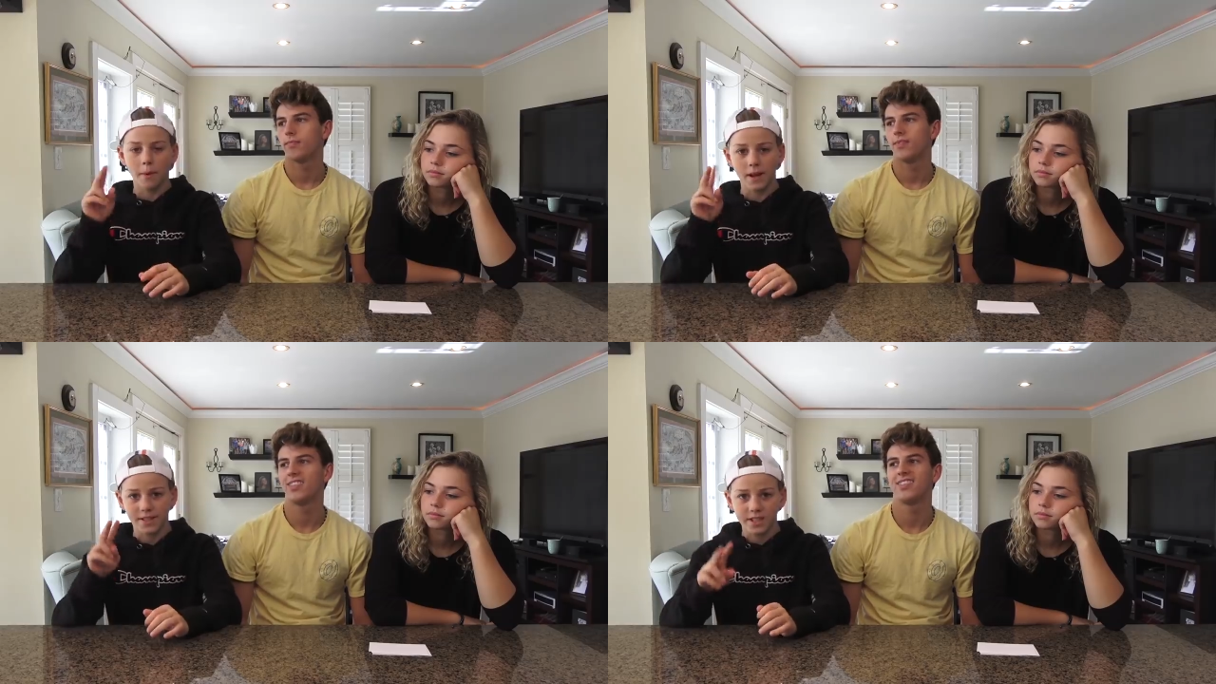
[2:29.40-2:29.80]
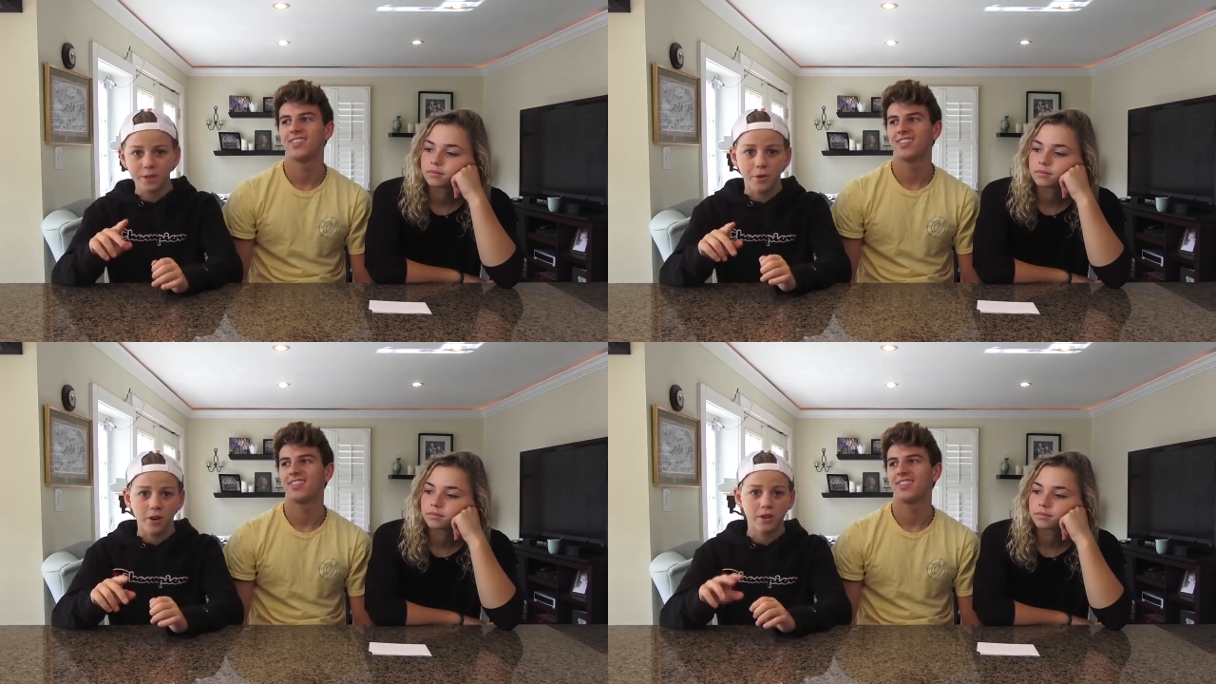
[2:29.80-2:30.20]
Speaker 1: my
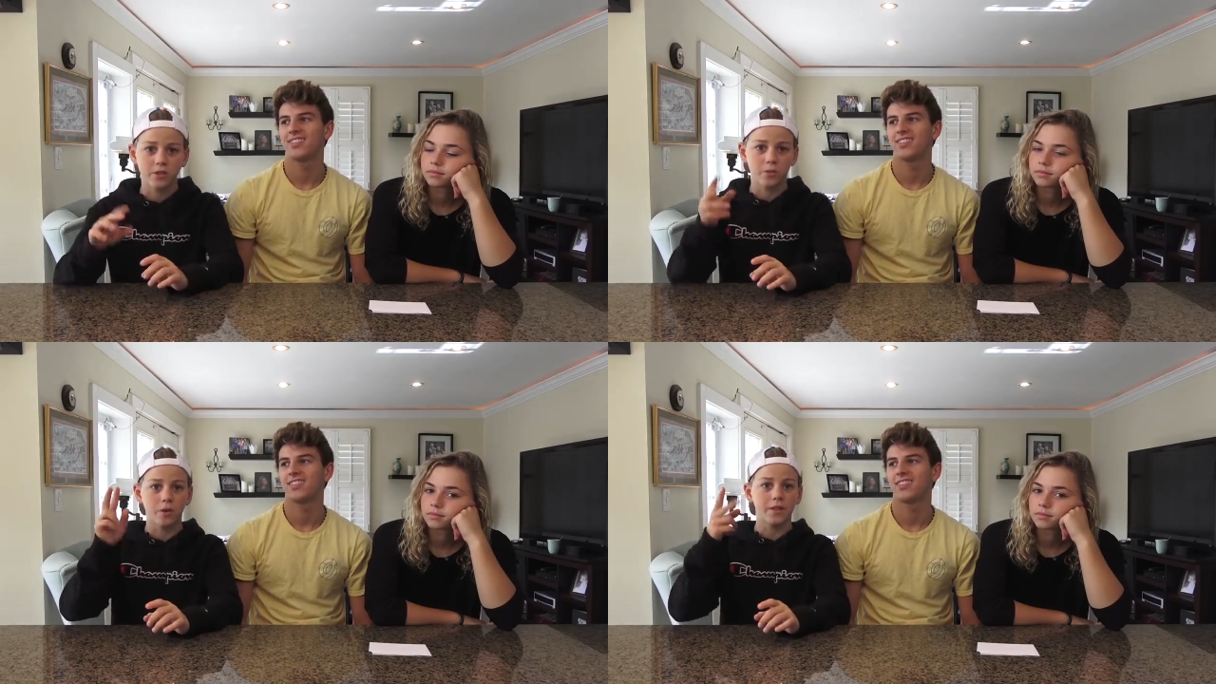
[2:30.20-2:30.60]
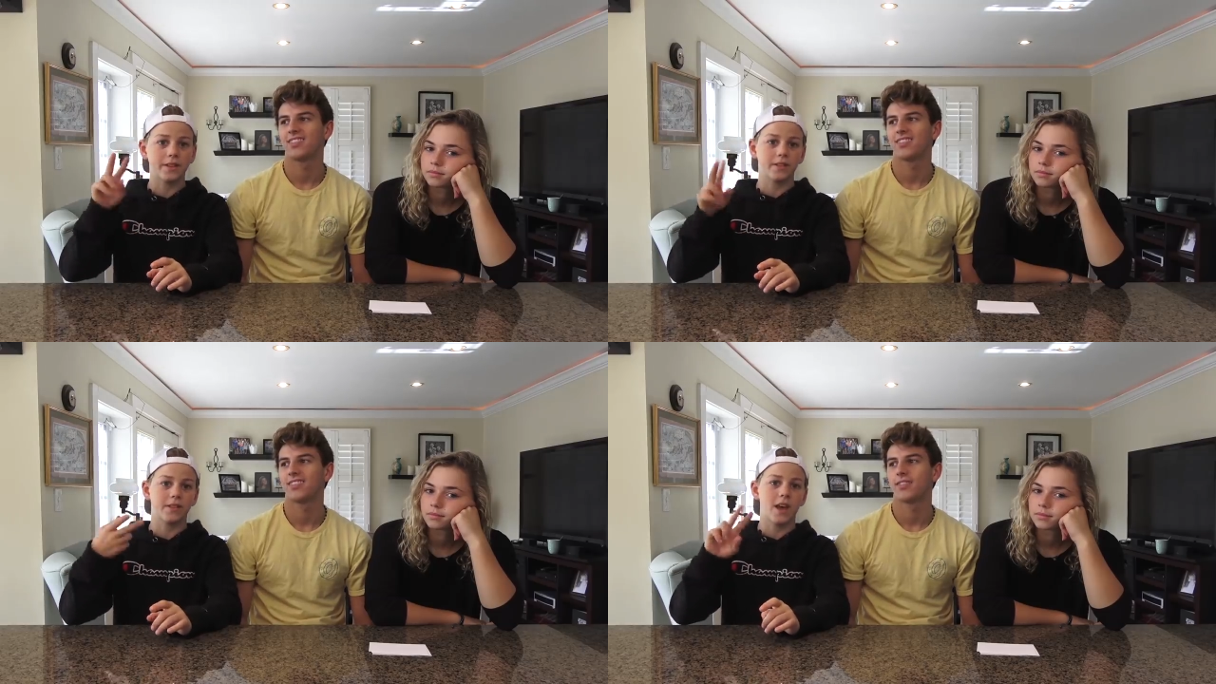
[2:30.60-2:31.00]
sixth period is the one
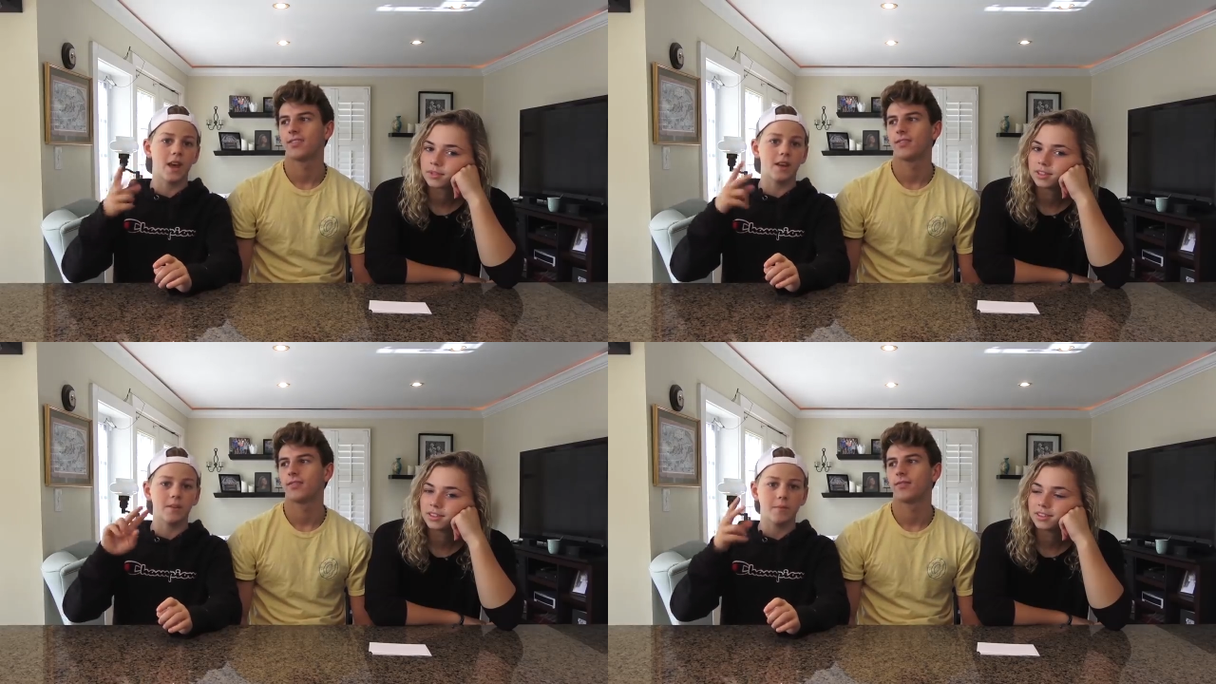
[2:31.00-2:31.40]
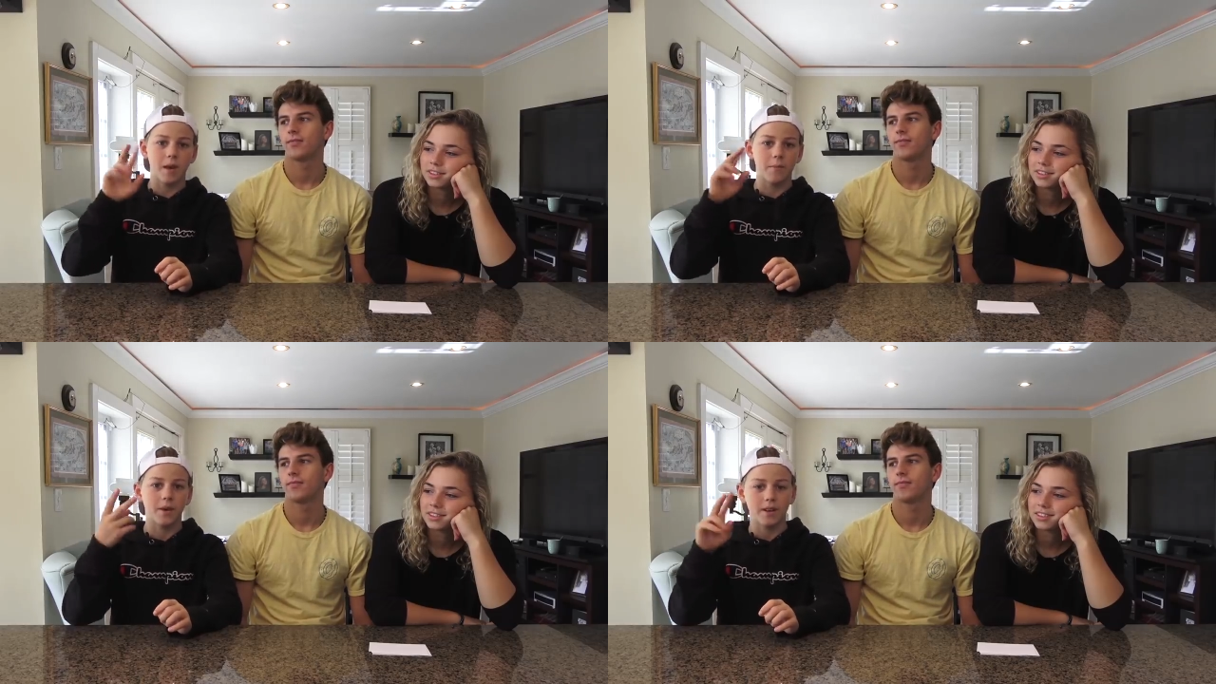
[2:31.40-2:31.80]
that's on the A
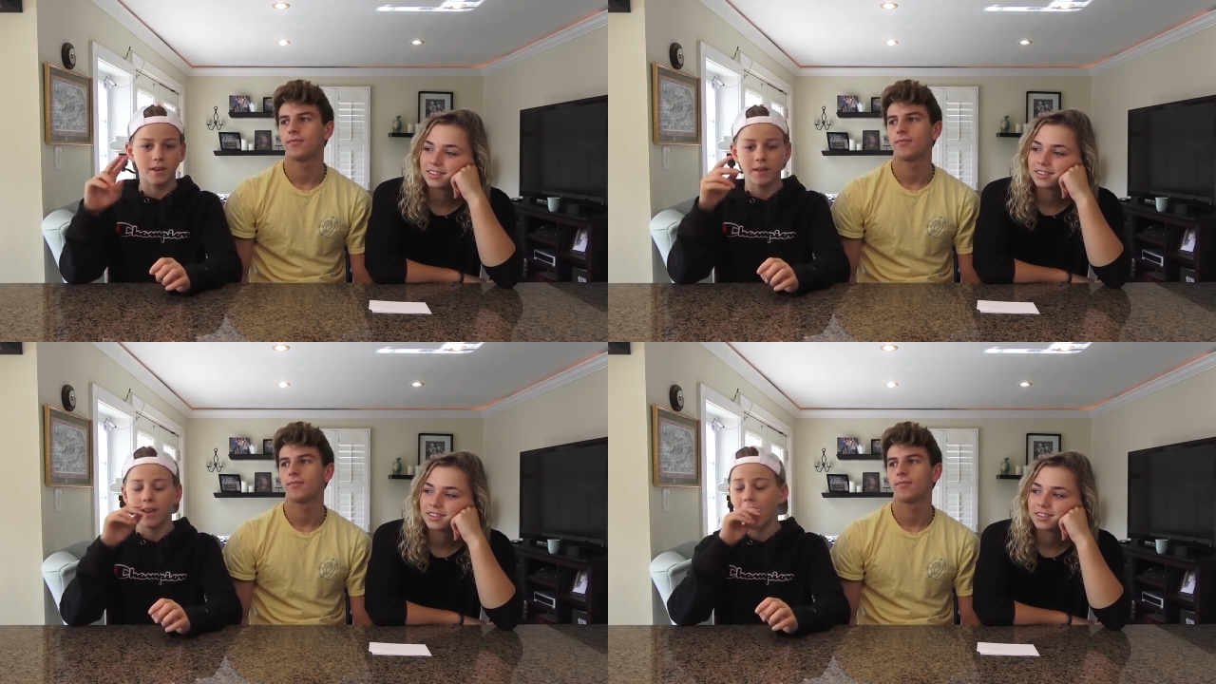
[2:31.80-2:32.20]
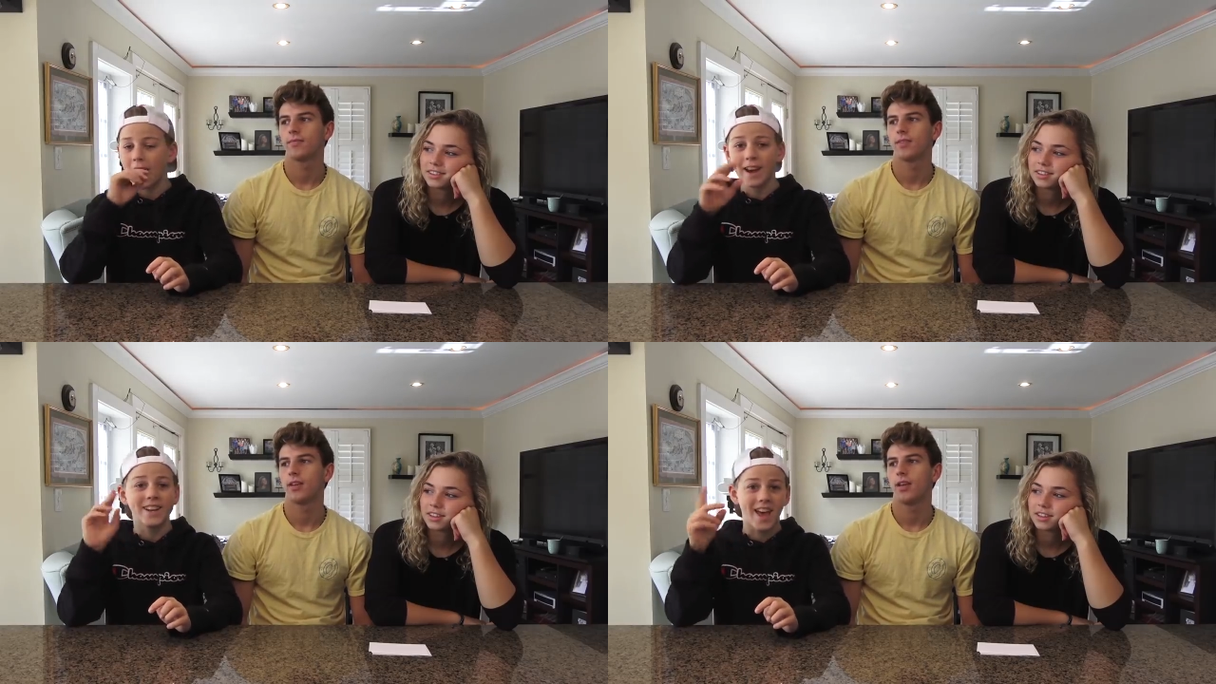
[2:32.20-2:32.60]

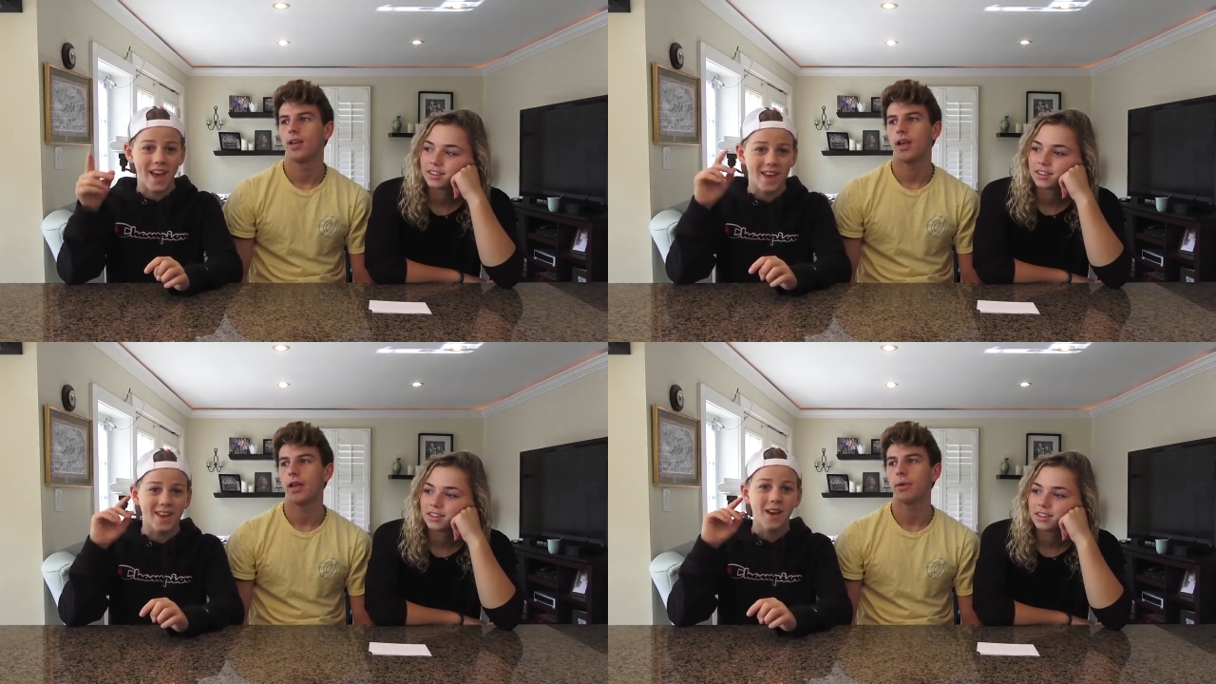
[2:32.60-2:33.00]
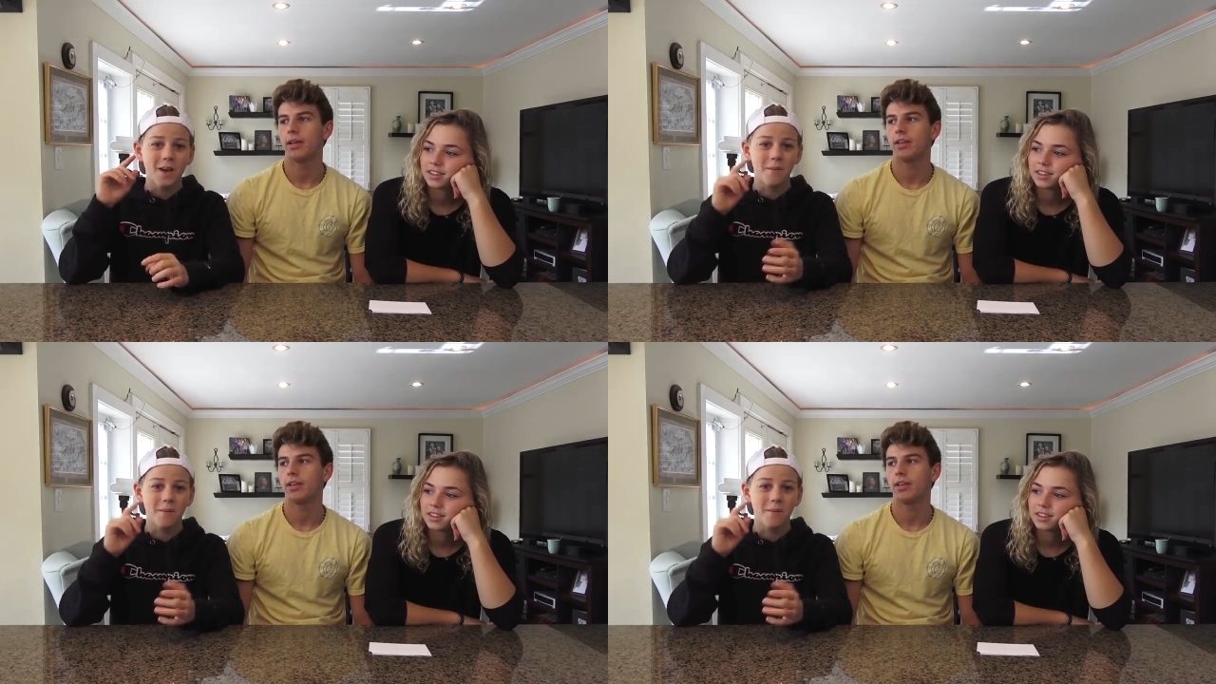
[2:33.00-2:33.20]
day,